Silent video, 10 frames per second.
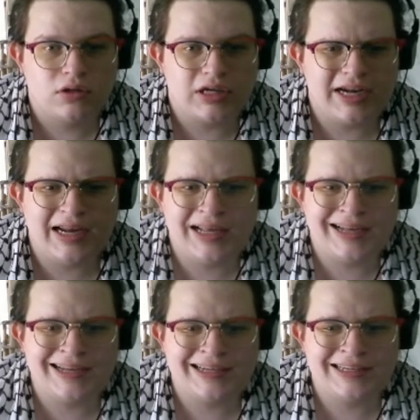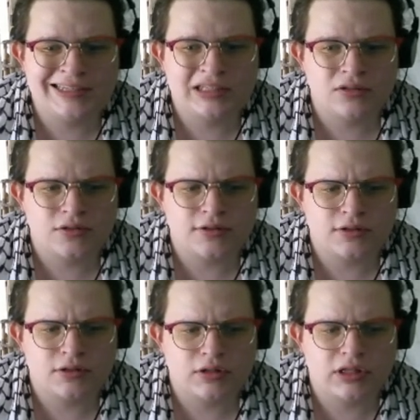And
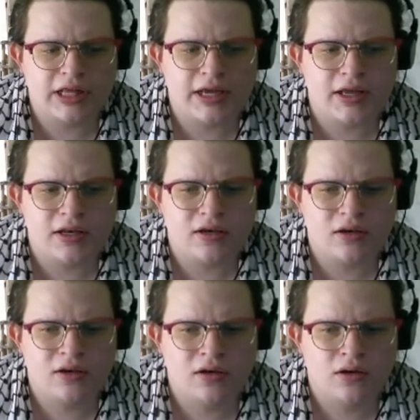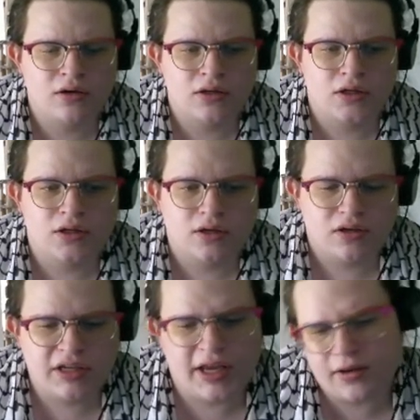then,
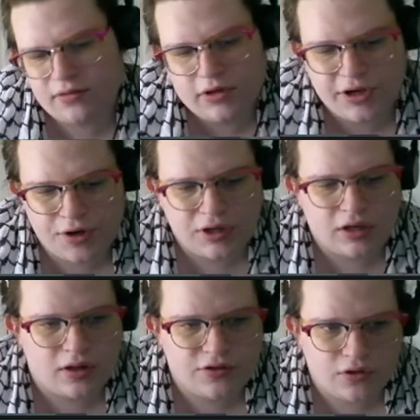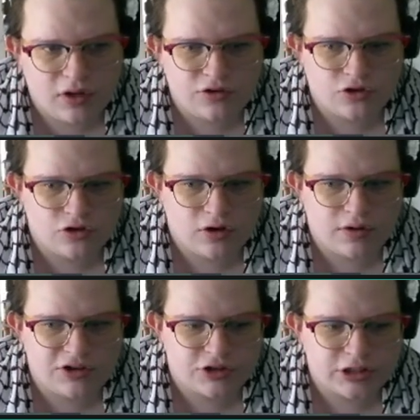yeah, you know what? Let's
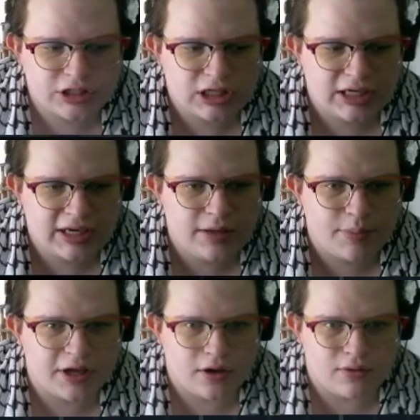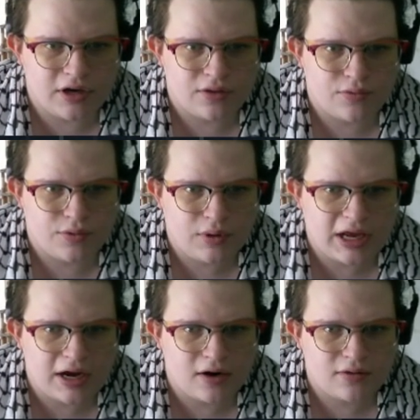just keep it going through
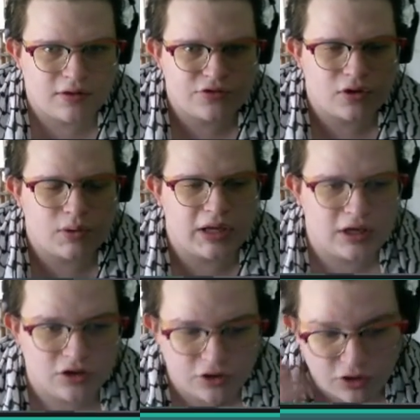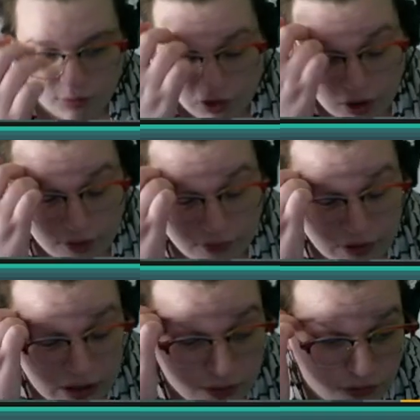there. Let's go into Chimchar for
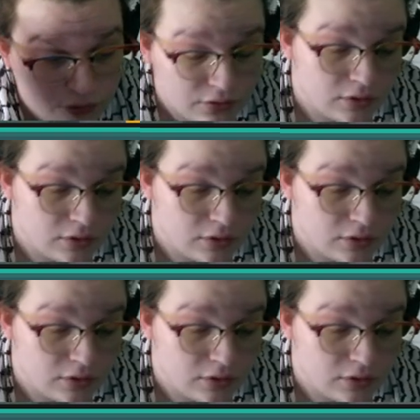this.